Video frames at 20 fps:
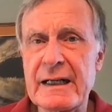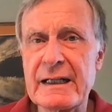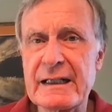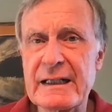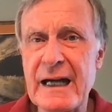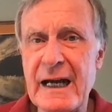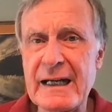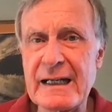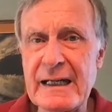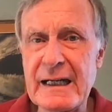
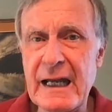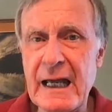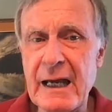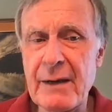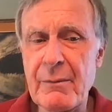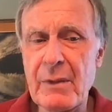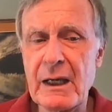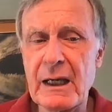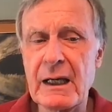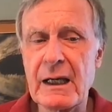
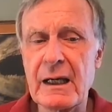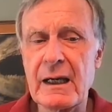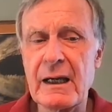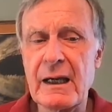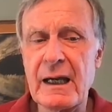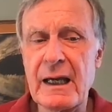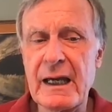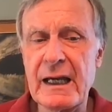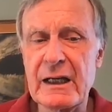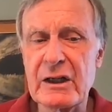dynamic
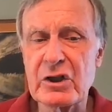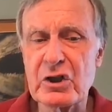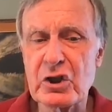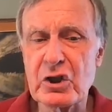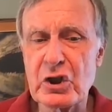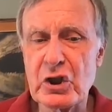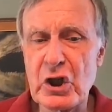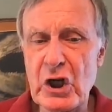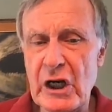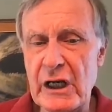
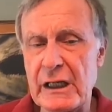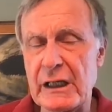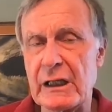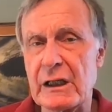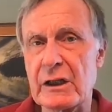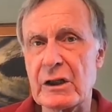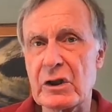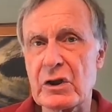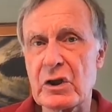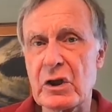
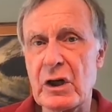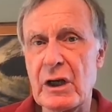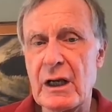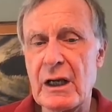exchange,